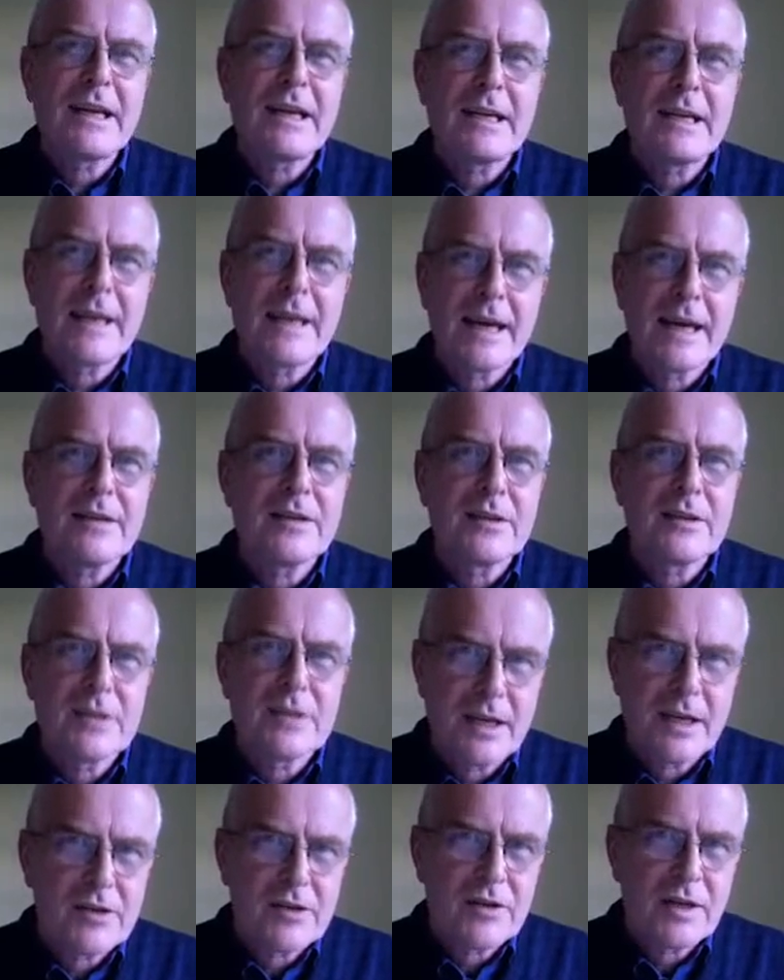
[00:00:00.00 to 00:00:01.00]
negate the
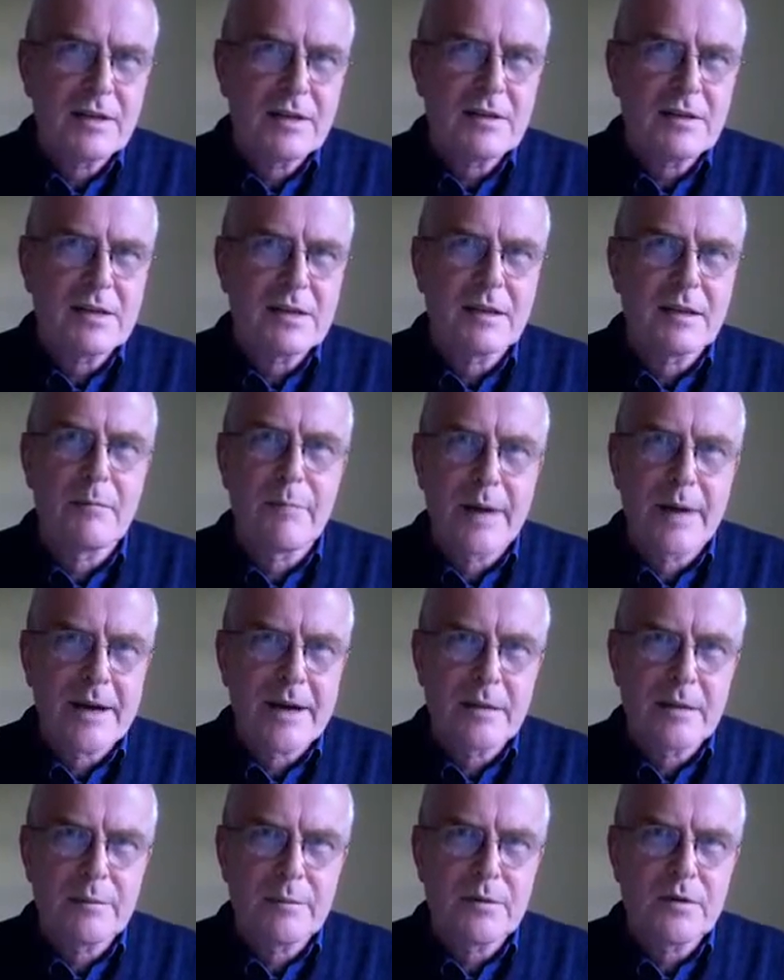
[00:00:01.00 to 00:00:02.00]
teachings and the
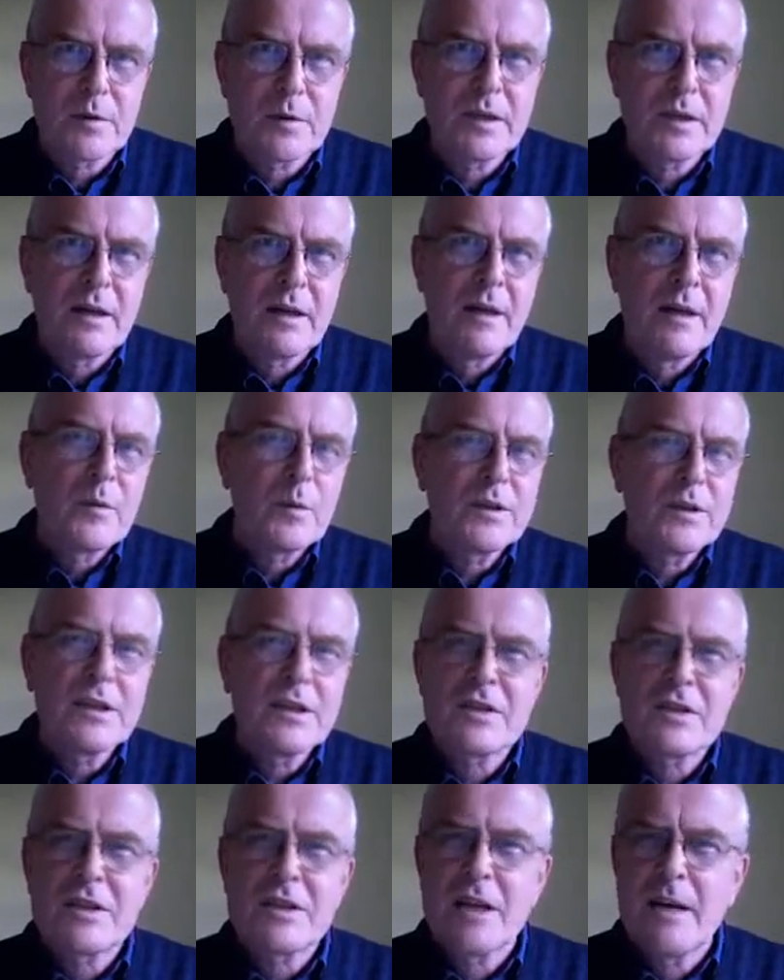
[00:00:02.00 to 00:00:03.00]
parables? Would the
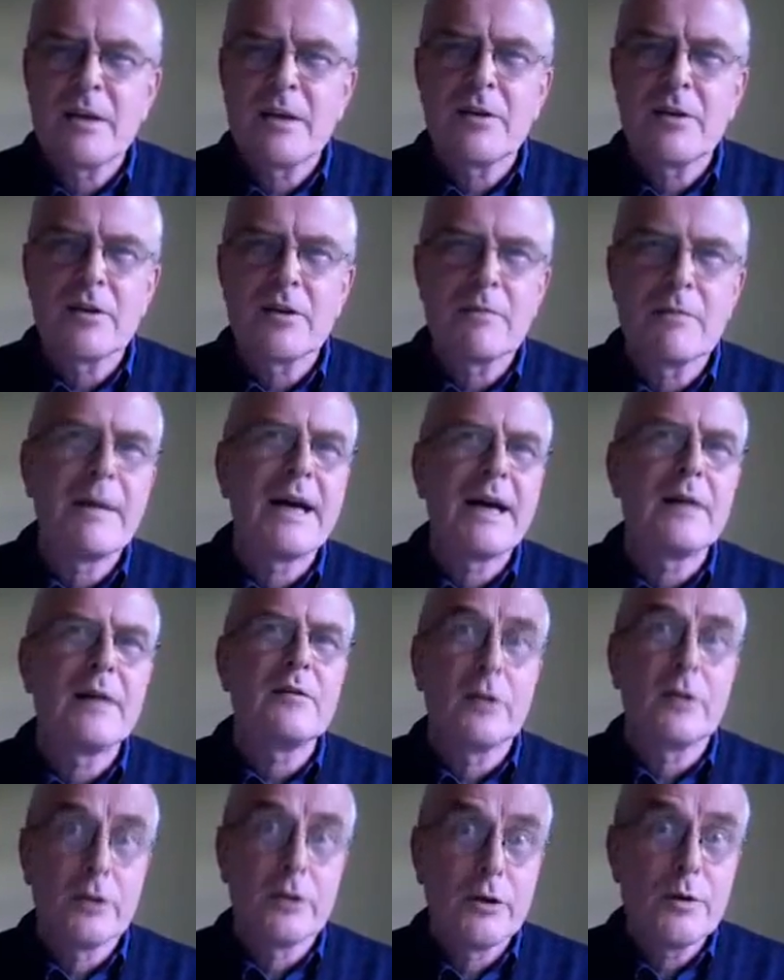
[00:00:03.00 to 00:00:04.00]
Sermon on the
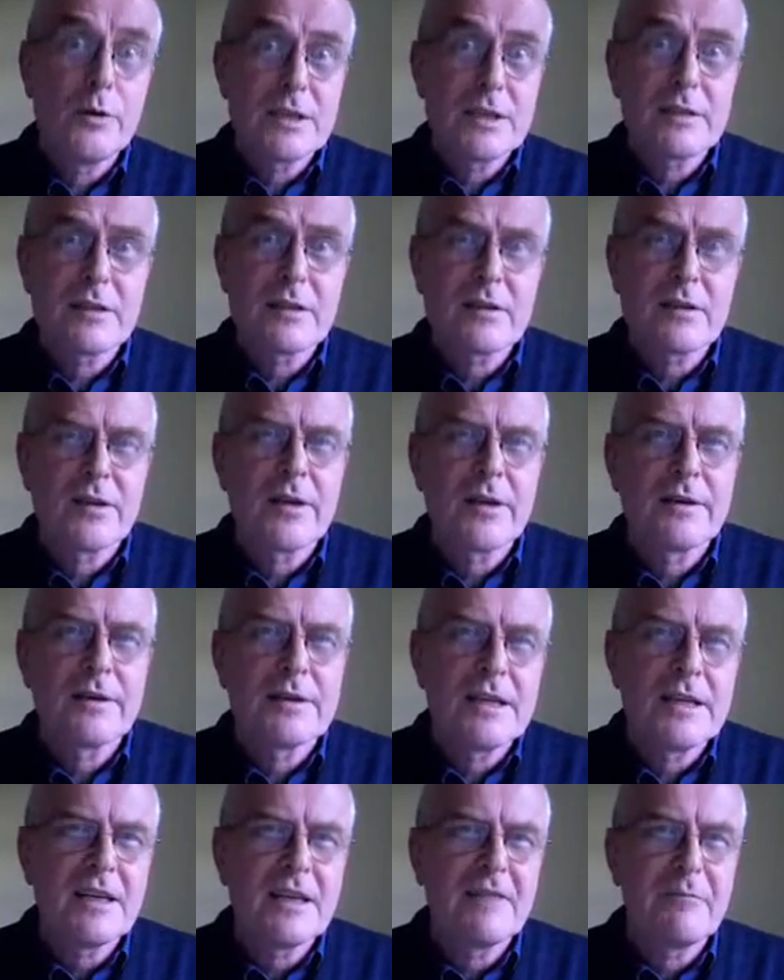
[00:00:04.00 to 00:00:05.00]
Mount lose its
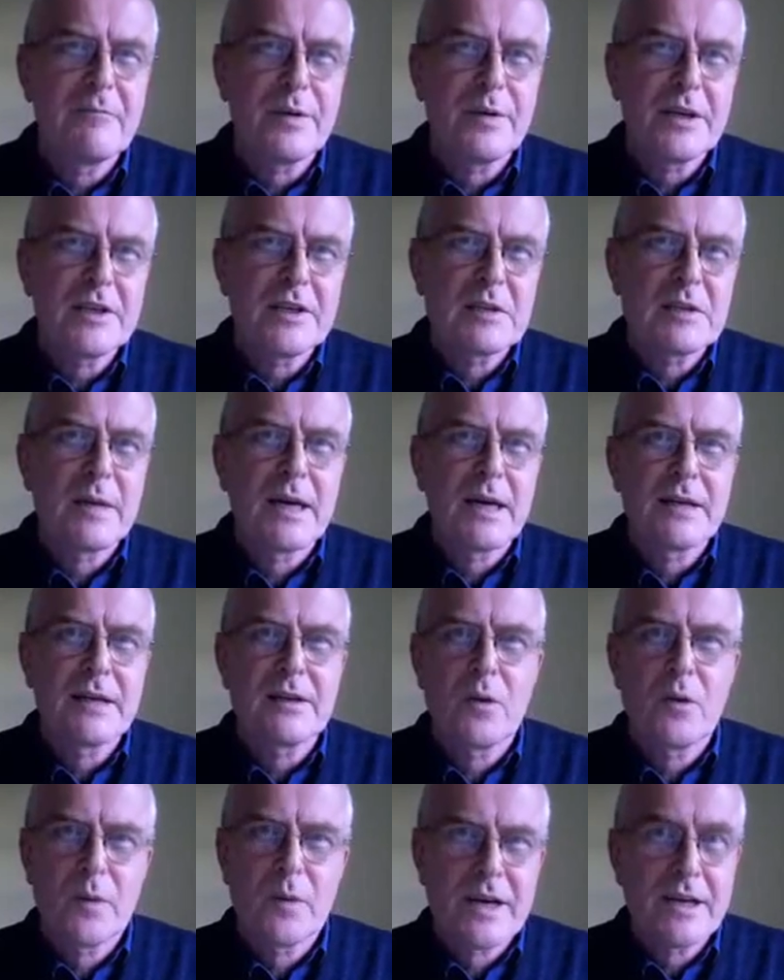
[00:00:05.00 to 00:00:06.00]
authority if preached by
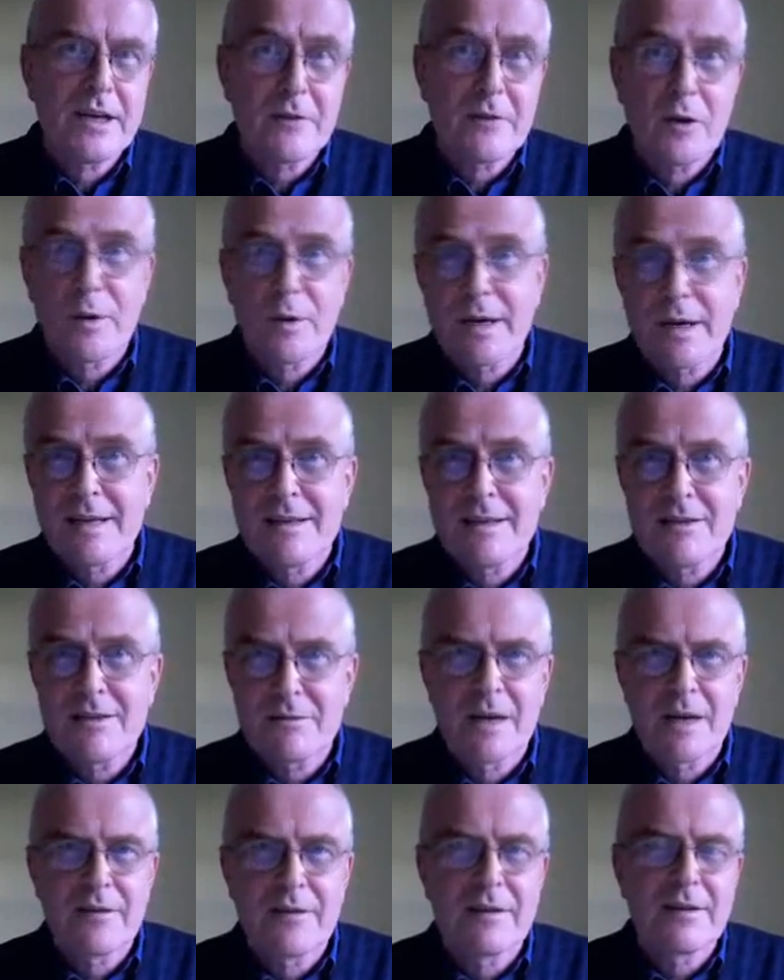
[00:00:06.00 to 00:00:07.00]
the Queen of Queens
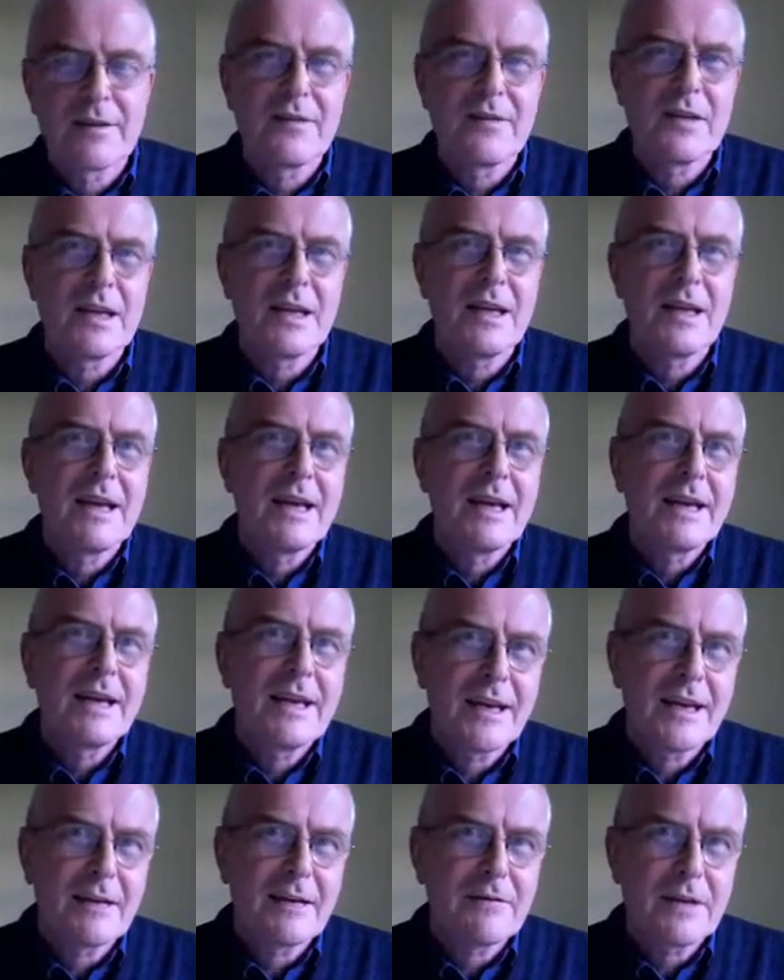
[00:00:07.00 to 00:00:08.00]
rather than the
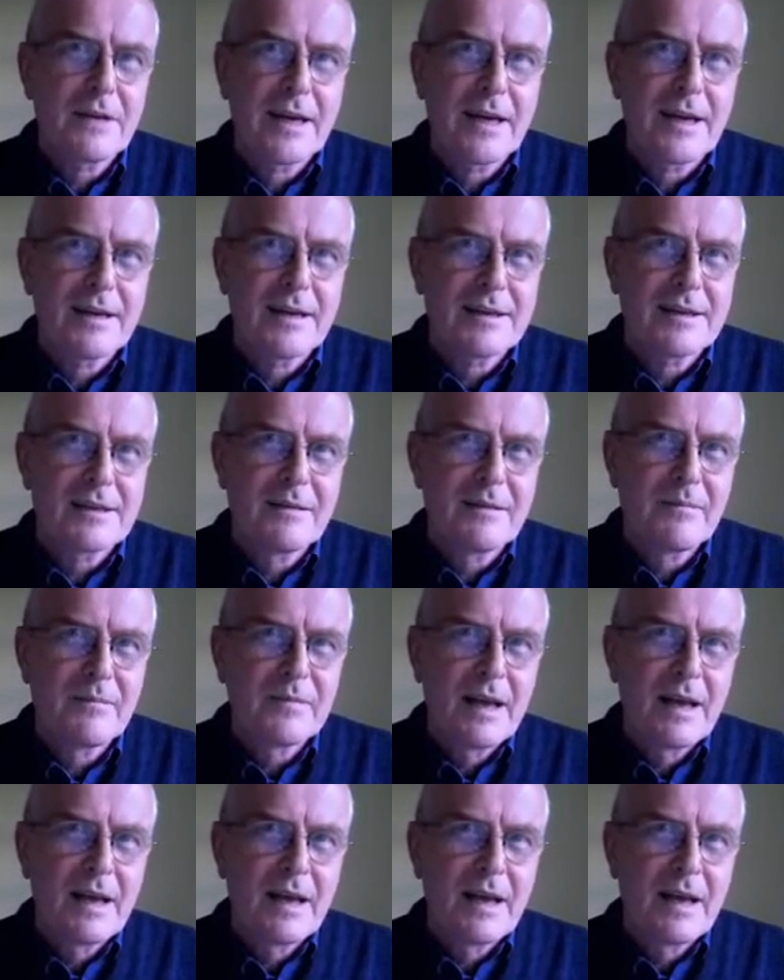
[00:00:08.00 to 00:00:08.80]
King of Kings?